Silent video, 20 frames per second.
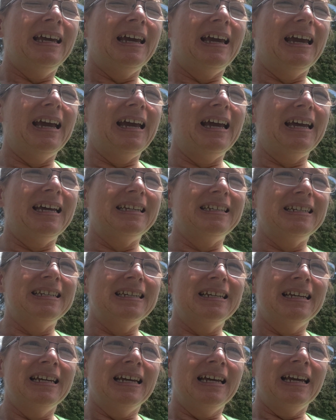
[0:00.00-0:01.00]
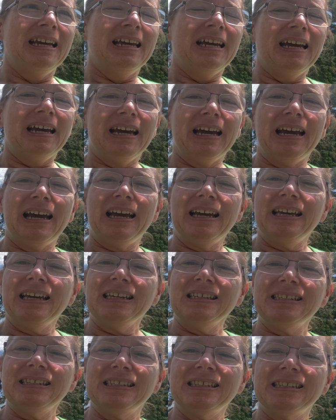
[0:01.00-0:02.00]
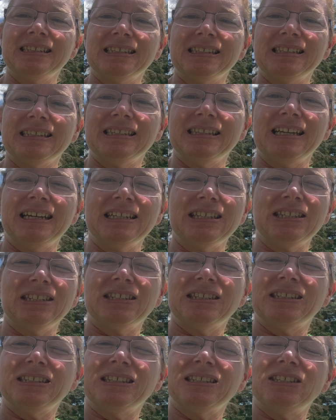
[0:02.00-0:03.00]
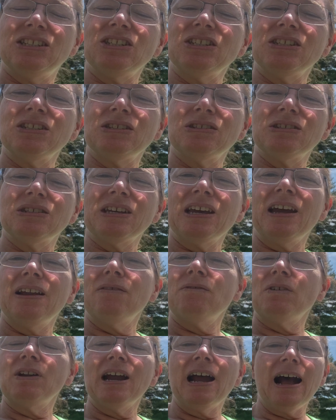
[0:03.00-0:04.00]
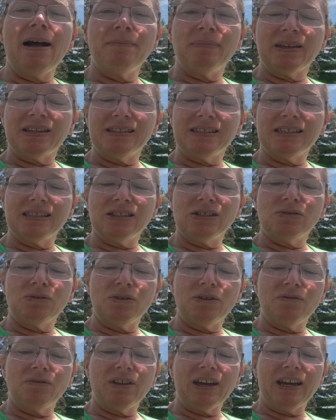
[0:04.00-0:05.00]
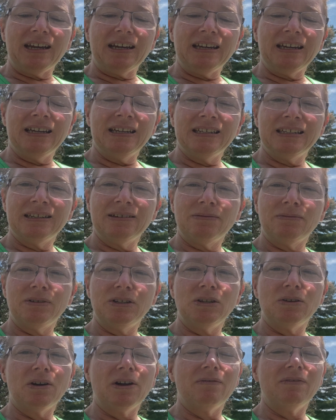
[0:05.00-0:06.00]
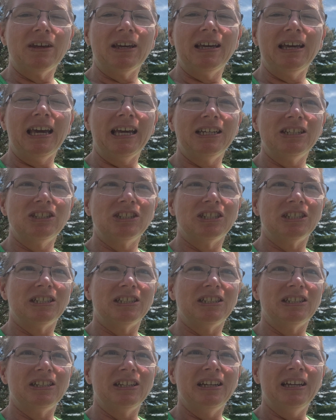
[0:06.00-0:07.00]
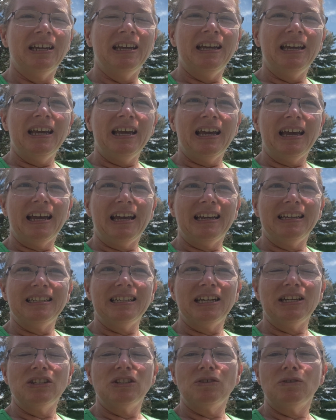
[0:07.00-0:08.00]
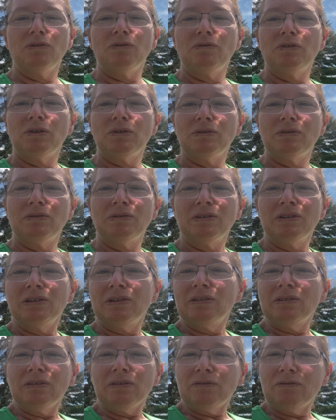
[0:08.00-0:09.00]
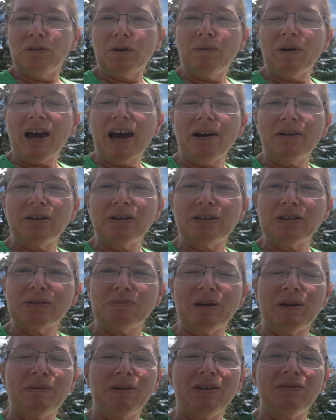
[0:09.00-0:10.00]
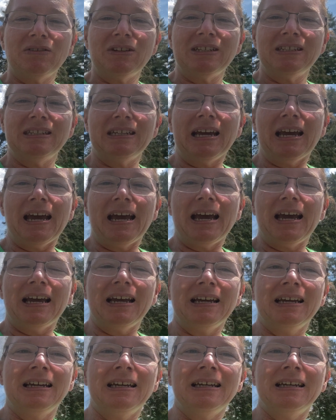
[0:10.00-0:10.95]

And I guess that's just kind of what happens. It's sort of like when you're on vacation, it takes you a few hours, maybe even a day,